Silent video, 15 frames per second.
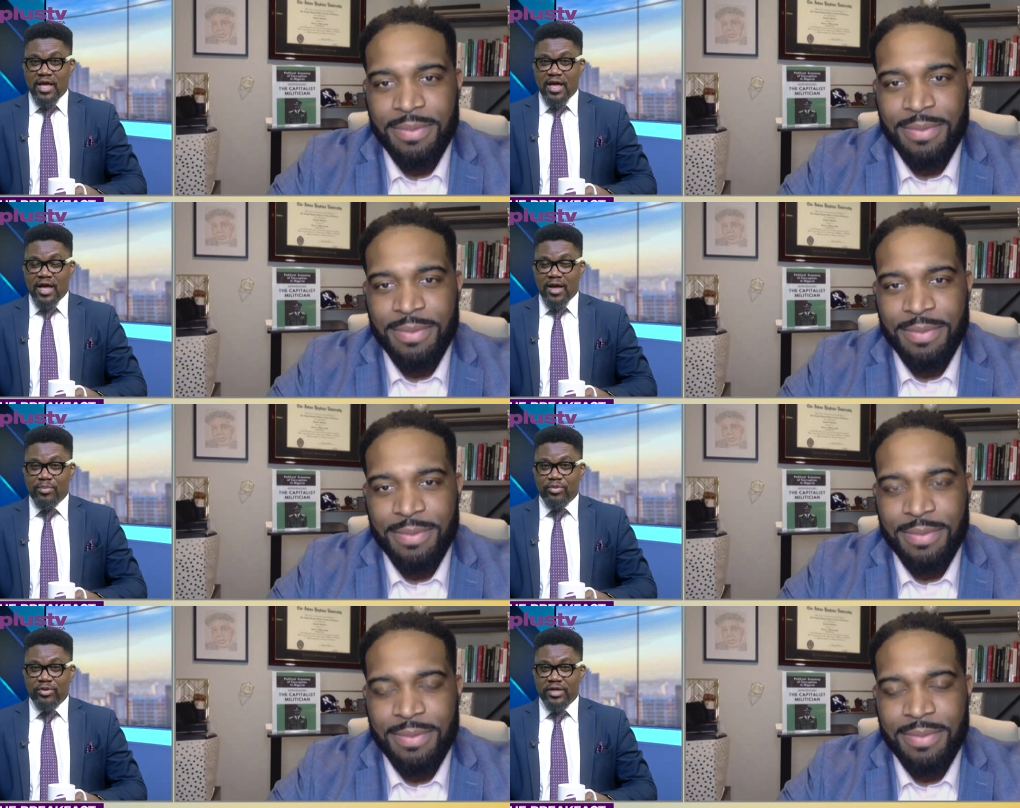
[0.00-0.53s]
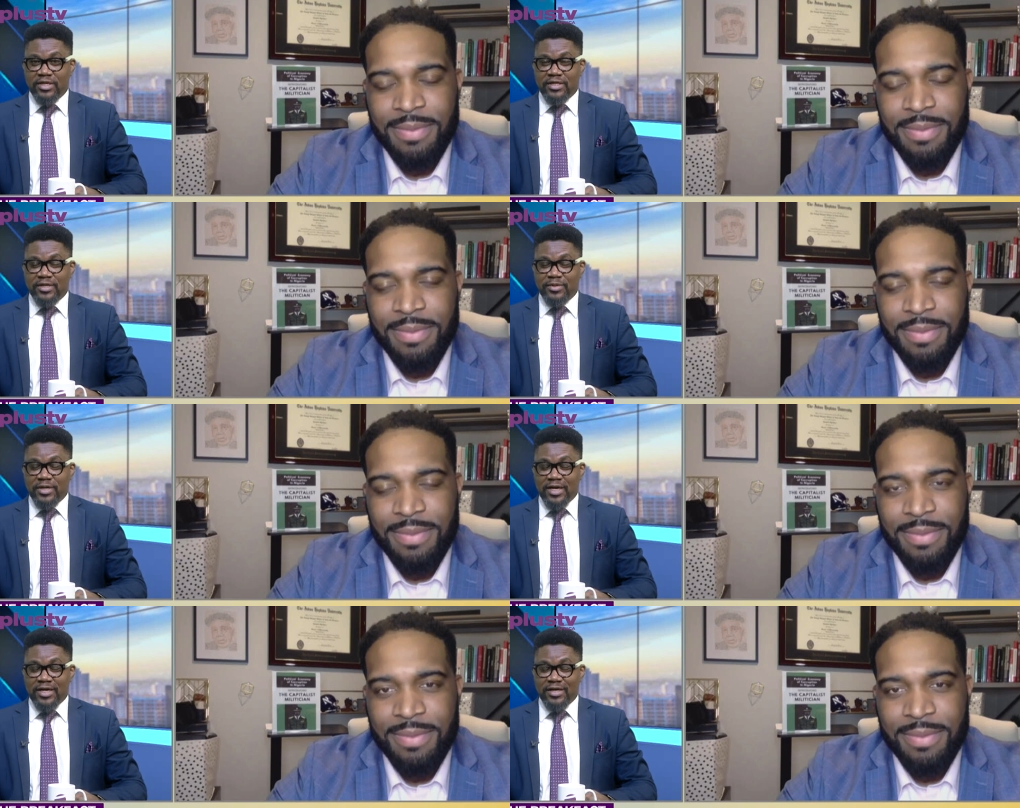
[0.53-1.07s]
Speaker 1: uh, politi
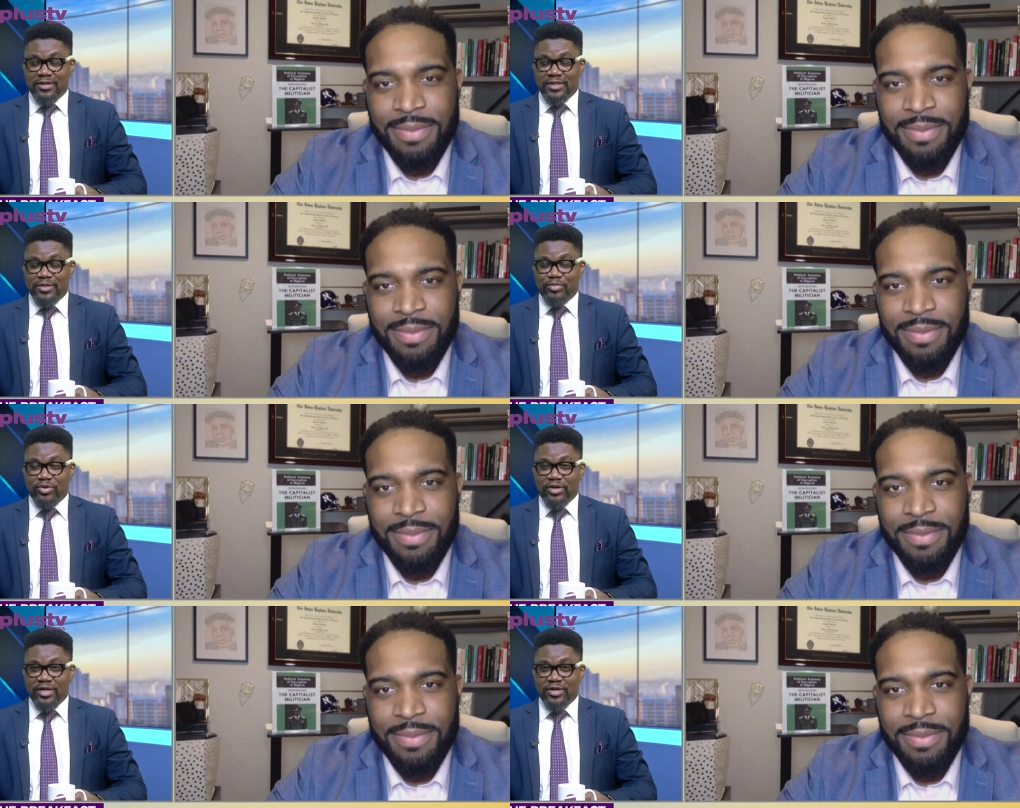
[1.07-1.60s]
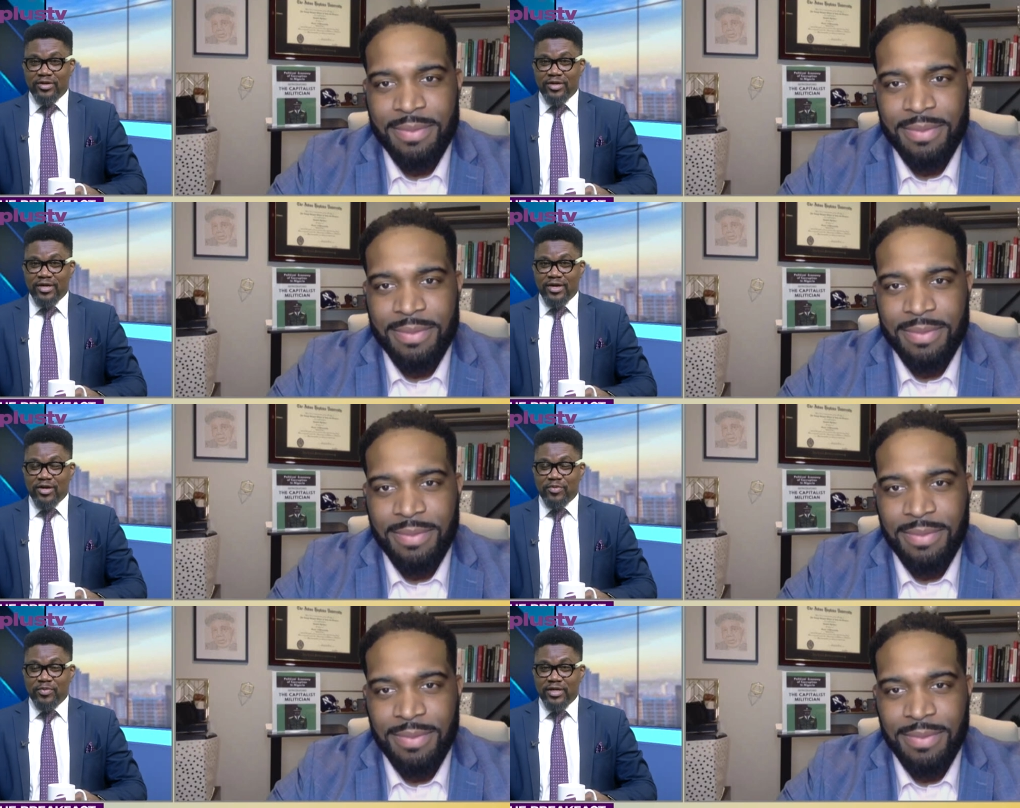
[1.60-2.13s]
uh, the political
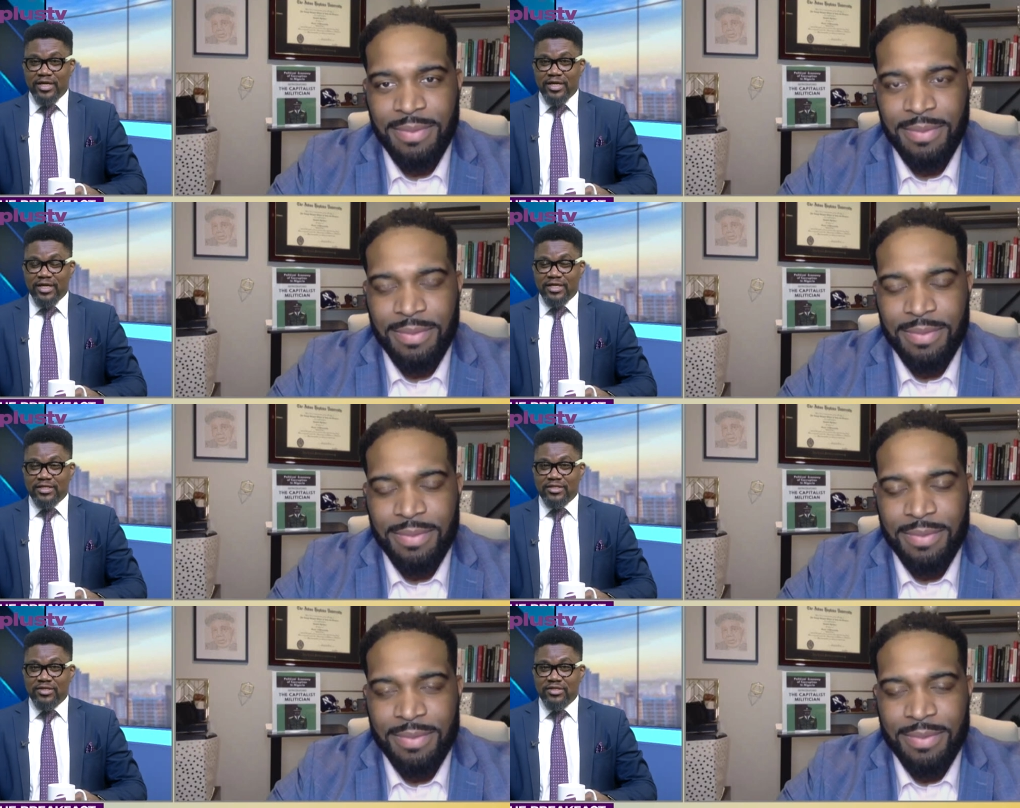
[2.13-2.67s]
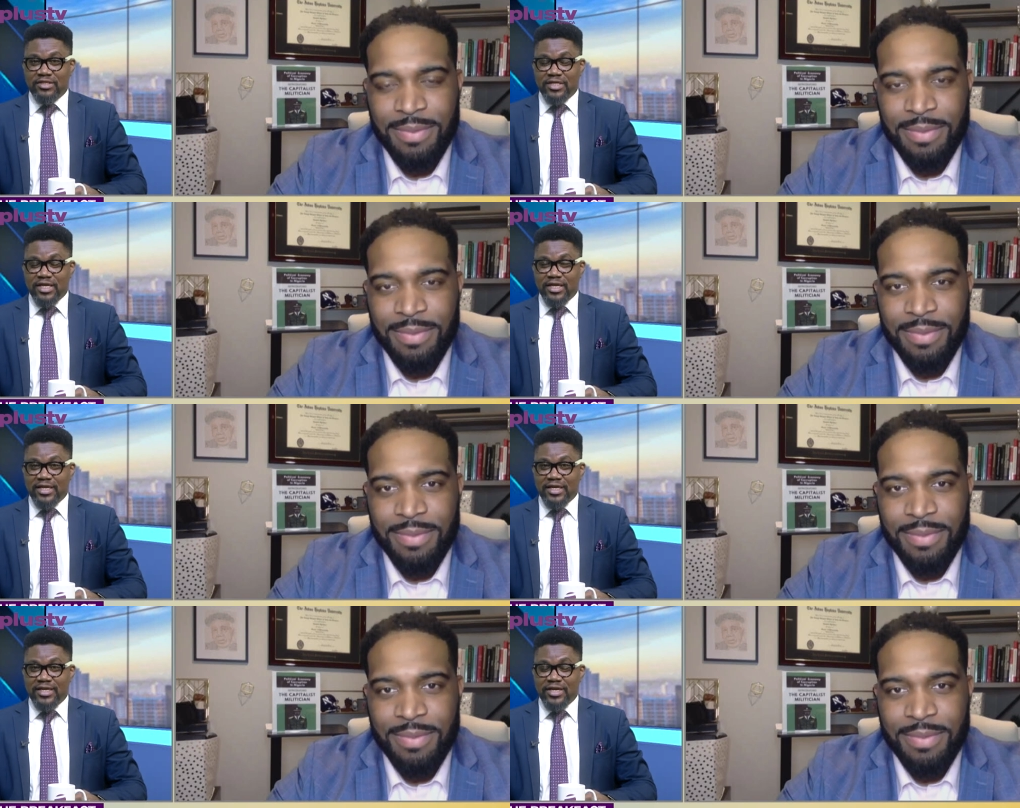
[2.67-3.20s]
economy is
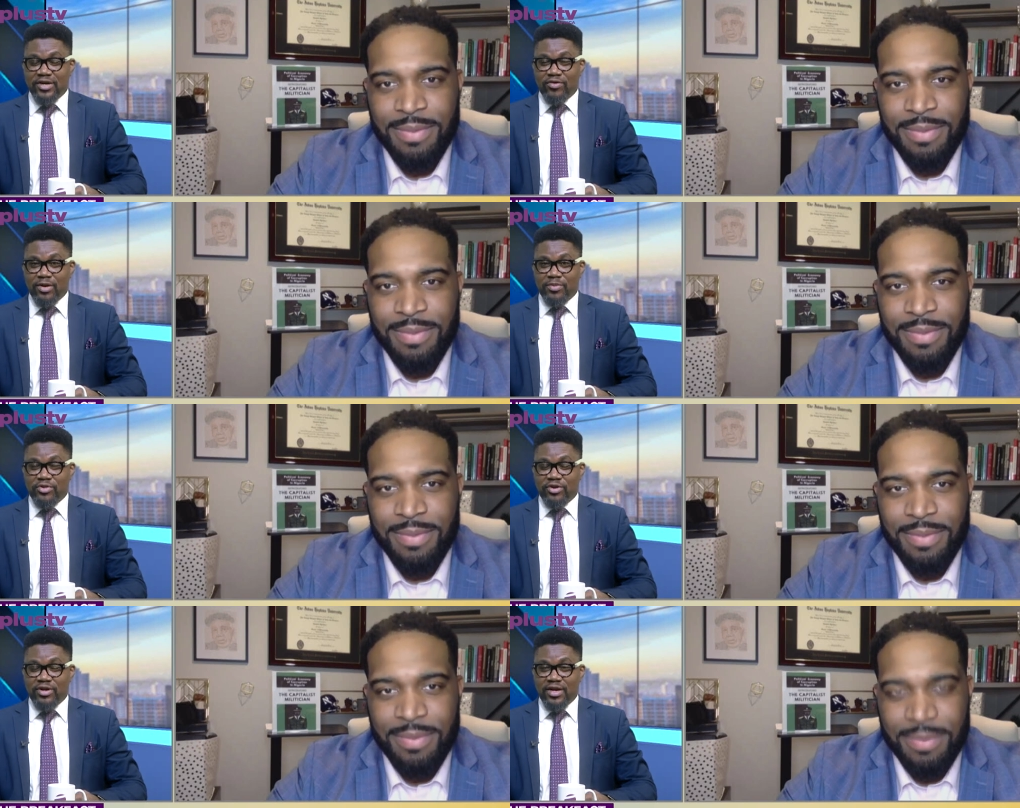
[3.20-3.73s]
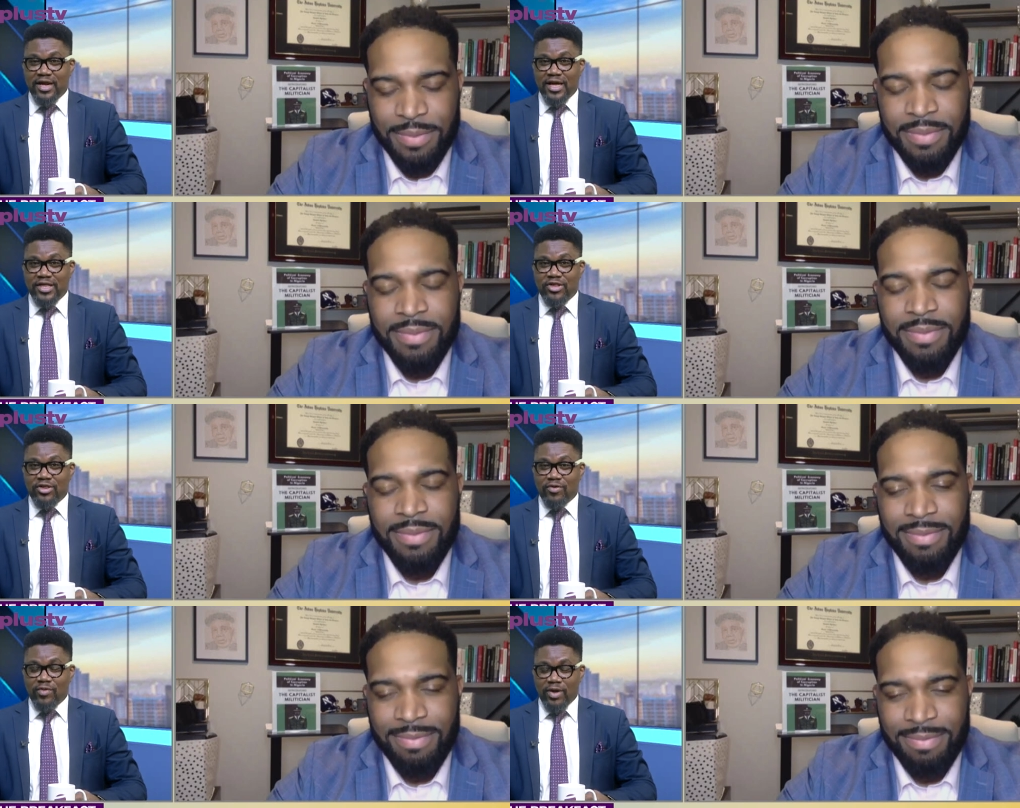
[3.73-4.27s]
concerned and the corruption in
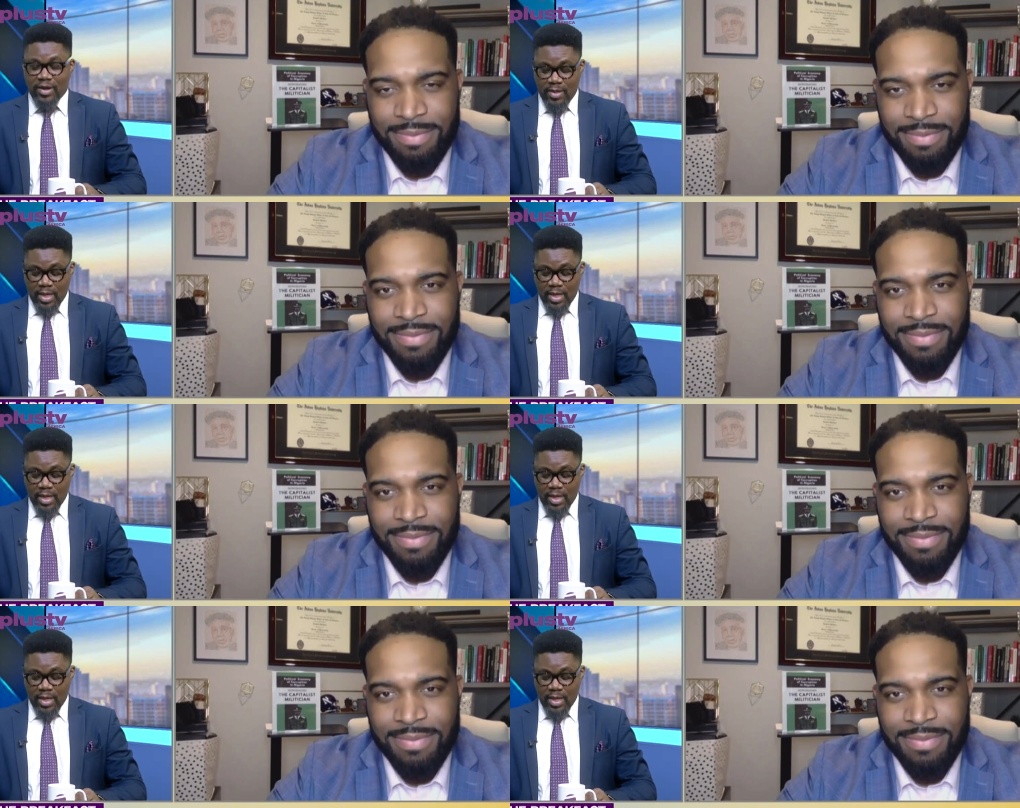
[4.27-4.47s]
Nigeria.